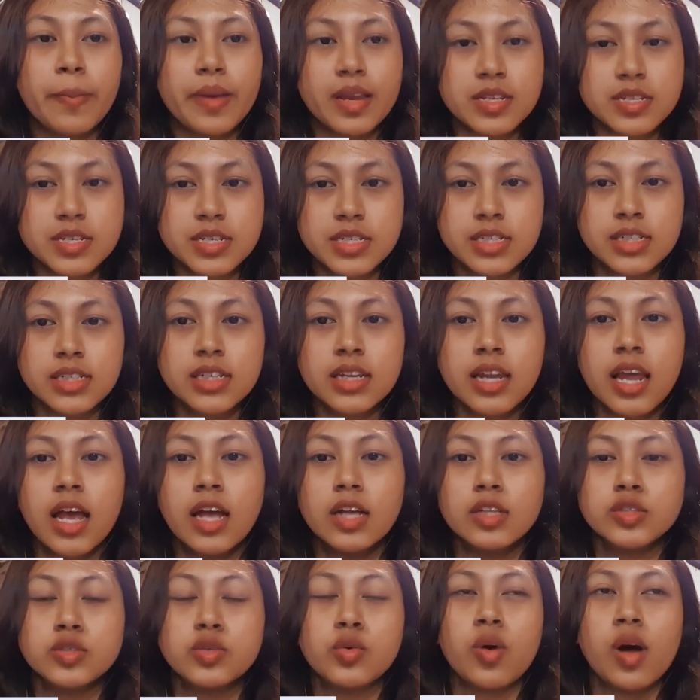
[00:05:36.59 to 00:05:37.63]
patient
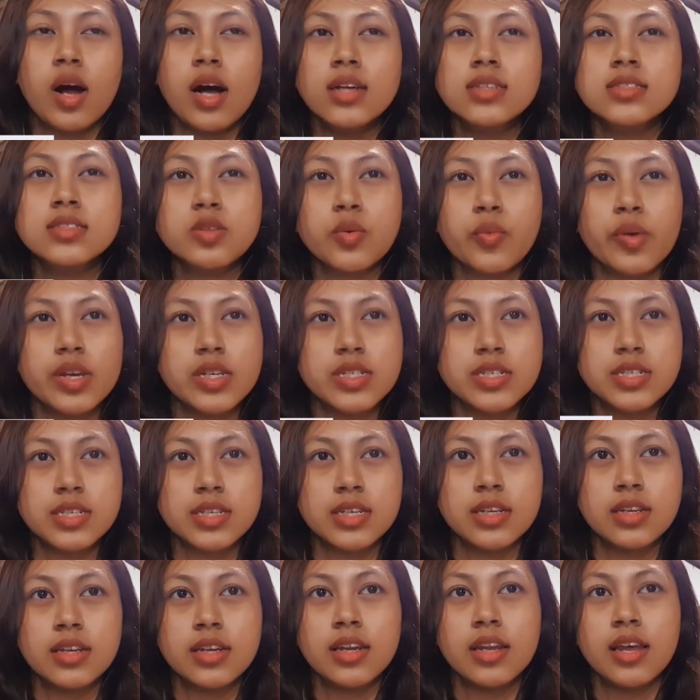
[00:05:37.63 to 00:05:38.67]
to ask
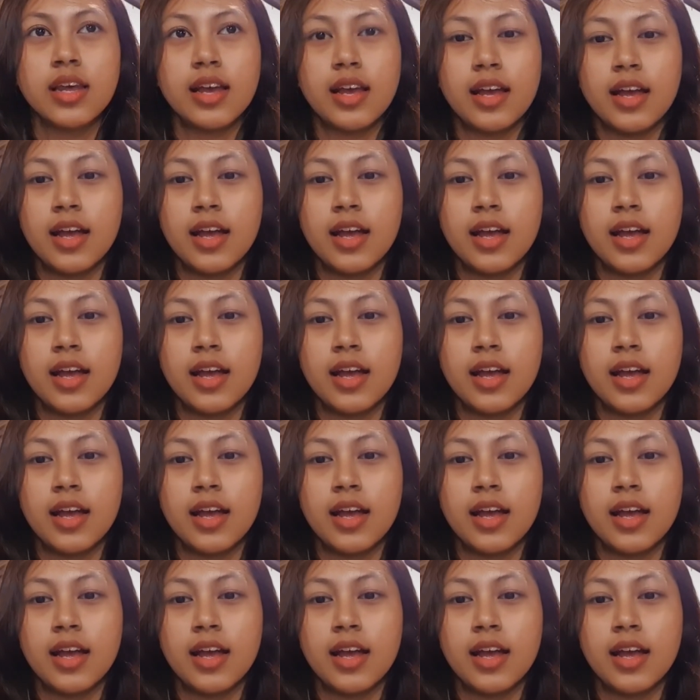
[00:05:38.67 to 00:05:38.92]
questions